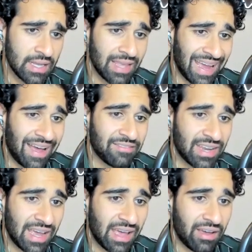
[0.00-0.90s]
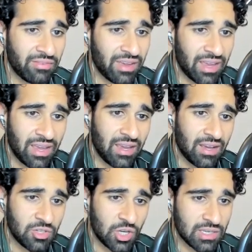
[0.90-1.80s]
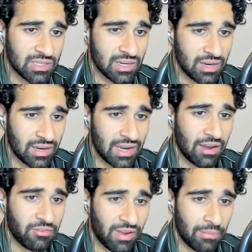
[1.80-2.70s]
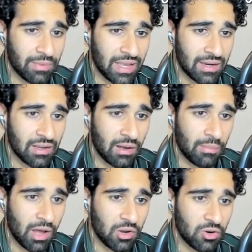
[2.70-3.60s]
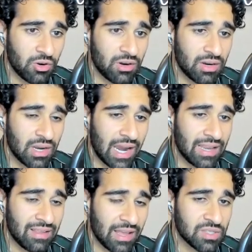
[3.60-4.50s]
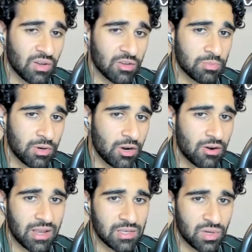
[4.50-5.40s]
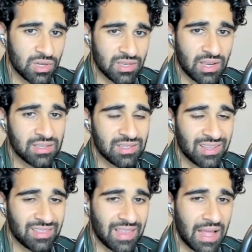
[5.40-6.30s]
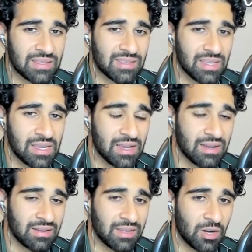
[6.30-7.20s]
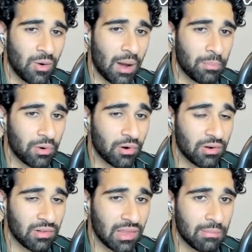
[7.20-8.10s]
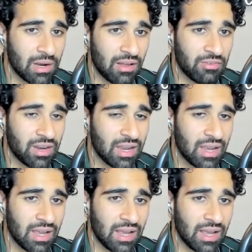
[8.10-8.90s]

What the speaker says: They have to have a adjusted net family income under $90,000 per year. As we discussed, that's the upper limit of it.